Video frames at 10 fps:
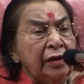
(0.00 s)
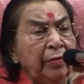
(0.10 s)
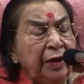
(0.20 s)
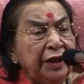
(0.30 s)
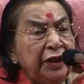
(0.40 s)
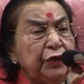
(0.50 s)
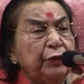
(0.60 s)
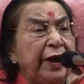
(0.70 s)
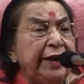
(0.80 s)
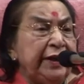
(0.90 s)
But this
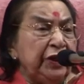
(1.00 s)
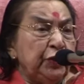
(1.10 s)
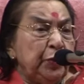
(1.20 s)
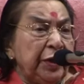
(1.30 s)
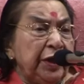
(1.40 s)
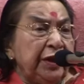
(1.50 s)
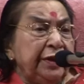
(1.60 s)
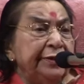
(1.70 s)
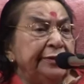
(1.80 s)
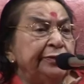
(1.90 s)
fighting
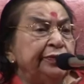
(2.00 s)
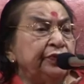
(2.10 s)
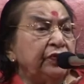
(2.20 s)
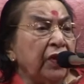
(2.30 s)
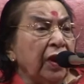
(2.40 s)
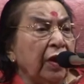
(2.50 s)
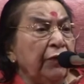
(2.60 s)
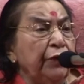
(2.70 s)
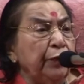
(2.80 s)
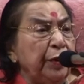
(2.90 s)
spirit
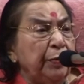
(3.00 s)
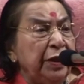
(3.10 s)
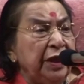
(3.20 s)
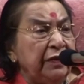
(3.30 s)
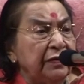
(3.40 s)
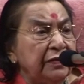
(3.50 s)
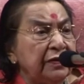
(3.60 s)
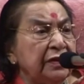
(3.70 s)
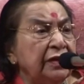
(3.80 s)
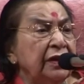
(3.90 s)
of human beings
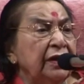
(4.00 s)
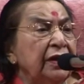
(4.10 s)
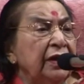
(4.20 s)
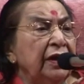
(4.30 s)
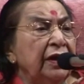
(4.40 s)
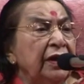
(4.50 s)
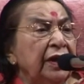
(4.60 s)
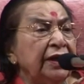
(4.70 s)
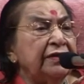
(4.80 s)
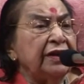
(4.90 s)

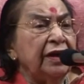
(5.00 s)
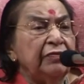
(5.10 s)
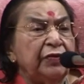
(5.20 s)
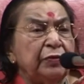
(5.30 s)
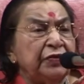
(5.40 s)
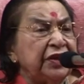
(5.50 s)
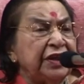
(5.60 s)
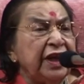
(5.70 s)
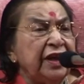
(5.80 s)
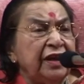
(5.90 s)
has come from
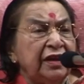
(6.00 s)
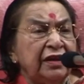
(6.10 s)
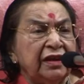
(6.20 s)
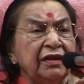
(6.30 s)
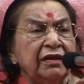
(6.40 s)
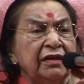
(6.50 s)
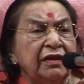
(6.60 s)
Satan, I think.